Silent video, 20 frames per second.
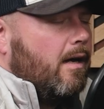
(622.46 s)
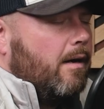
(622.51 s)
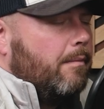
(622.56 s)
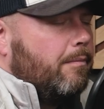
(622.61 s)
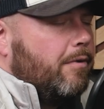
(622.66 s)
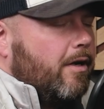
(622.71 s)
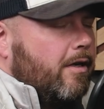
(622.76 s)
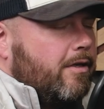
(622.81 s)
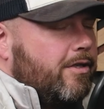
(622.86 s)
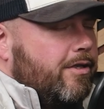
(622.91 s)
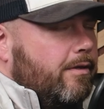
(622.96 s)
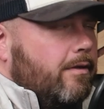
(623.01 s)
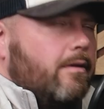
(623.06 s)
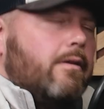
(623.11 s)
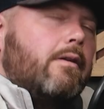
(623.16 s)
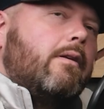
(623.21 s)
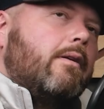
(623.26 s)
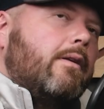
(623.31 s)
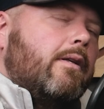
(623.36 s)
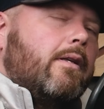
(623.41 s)

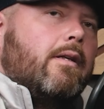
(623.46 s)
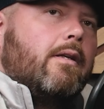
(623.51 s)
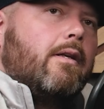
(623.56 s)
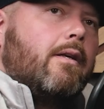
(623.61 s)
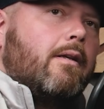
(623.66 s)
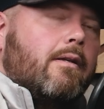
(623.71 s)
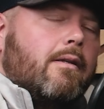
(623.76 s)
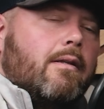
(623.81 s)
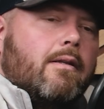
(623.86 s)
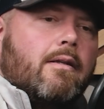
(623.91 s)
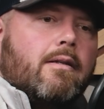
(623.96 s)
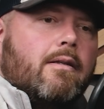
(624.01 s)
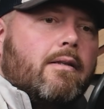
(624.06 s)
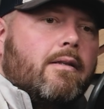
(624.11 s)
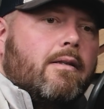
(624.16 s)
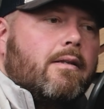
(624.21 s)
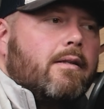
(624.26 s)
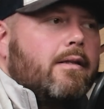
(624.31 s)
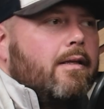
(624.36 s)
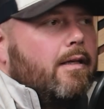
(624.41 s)
Production,
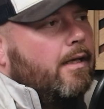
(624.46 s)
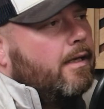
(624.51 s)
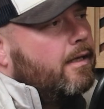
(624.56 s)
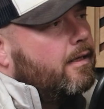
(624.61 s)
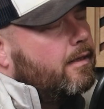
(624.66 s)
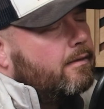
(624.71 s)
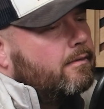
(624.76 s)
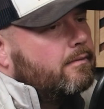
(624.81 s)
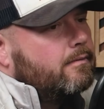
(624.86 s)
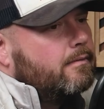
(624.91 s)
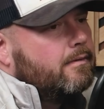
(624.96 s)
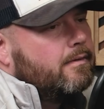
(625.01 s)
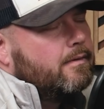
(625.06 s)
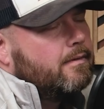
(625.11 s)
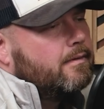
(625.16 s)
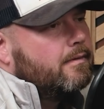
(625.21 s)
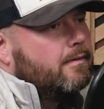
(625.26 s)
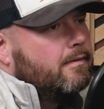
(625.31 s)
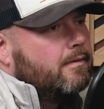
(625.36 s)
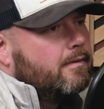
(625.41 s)
you know, I